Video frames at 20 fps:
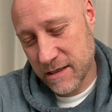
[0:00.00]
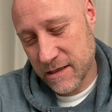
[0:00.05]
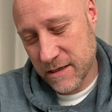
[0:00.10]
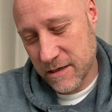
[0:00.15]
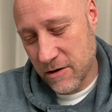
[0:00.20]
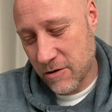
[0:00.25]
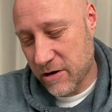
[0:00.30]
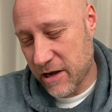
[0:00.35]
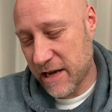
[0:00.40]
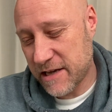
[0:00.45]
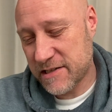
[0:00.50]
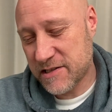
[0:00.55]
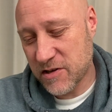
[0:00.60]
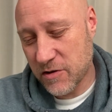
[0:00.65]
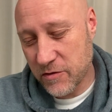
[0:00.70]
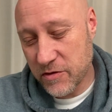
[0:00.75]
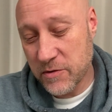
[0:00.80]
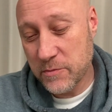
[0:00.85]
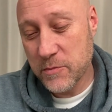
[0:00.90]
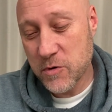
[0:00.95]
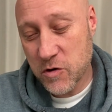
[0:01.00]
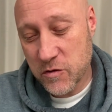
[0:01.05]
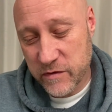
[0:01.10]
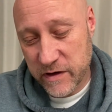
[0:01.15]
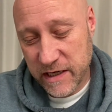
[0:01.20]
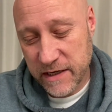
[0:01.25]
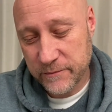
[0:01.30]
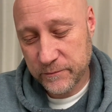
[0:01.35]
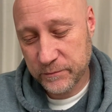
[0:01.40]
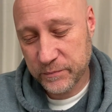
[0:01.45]
okay, so the
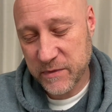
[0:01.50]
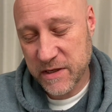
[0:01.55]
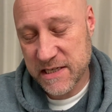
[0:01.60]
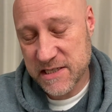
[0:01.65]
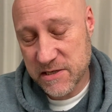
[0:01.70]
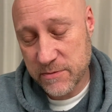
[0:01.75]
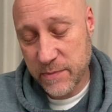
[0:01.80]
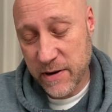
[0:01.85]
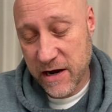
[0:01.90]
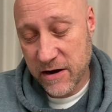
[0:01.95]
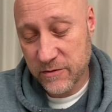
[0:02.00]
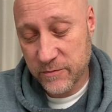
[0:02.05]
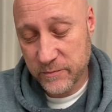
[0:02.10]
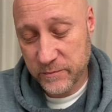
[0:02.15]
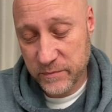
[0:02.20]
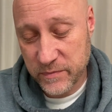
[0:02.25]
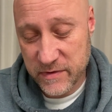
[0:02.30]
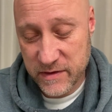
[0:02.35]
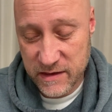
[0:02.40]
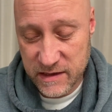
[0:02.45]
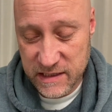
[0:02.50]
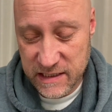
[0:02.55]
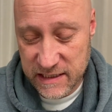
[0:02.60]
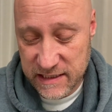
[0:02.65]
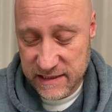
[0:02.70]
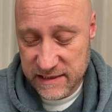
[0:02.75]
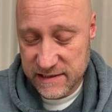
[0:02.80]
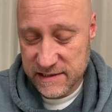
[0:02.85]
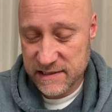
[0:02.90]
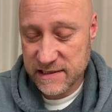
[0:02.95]
movie is about
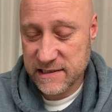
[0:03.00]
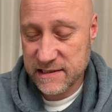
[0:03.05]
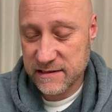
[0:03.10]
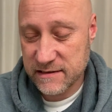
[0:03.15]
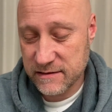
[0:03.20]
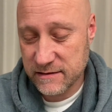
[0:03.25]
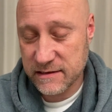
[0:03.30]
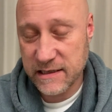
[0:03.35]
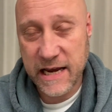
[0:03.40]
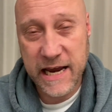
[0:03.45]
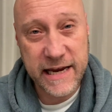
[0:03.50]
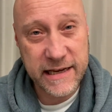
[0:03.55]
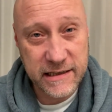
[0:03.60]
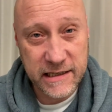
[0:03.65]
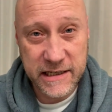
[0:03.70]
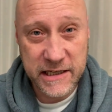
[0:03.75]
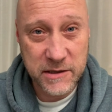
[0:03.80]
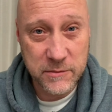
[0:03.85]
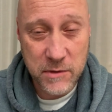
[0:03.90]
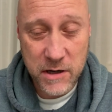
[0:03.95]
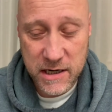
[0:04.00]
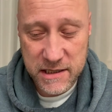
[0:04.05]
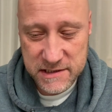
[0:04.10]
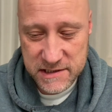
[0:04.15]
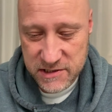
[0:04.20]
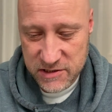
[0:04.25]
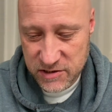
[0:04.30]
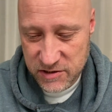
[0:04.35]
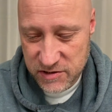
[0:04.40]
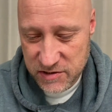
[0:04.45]
these alien
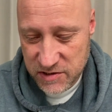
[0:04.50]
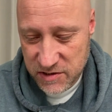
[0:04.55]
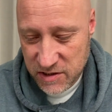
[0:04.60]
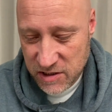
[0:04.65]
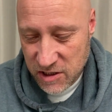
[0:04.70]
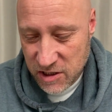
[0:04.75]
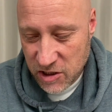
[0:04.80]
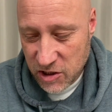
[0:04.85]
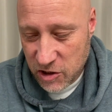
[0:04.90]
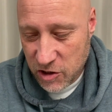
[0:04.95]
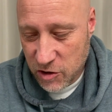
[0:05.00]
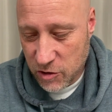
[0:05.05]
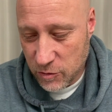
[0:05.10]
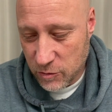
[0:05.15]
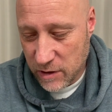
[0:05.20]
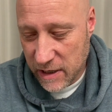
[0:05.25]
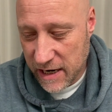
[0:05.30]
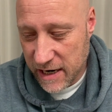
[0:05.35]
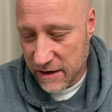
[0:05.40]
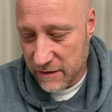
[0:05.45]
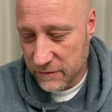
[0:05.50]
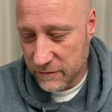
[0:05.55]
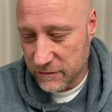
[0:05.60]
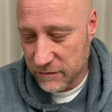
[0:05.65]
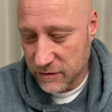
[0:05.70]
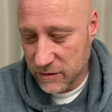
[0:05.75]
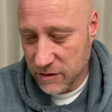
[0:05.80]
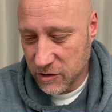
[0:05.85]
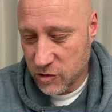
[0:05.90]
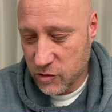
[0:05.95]
monsters who have
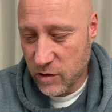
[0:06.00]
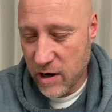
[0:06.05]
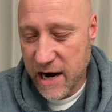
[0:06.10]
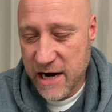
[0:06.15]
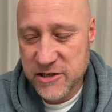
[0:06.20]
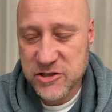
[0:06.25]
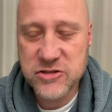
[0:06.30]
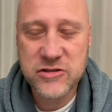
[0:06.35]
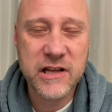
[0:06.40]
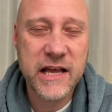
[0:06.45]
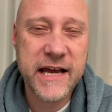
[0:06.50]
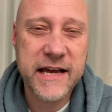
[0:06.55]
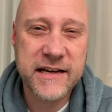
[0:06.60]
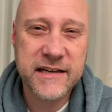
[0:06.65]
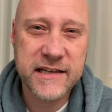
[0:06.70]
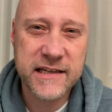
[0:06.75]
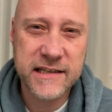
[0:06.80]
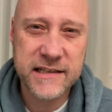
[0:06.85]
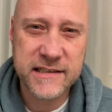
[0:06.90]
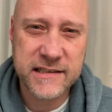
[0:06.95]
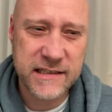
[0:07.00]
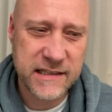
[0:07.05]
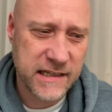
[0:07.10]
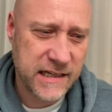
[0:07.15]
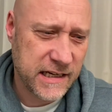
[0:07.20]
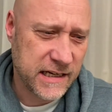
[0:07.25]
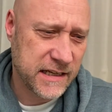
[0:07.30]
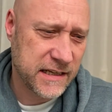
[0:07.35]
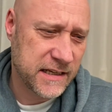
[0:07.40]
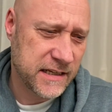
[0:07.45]
crash landed
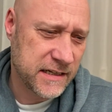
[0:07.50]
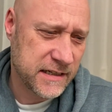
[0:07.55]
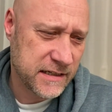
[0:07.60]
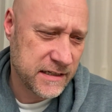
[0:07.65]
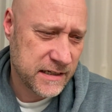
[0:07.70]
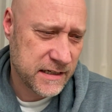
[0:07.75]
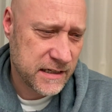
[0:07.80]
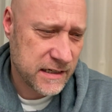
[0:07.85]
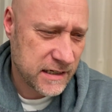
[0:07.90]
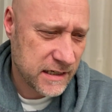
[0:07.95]
in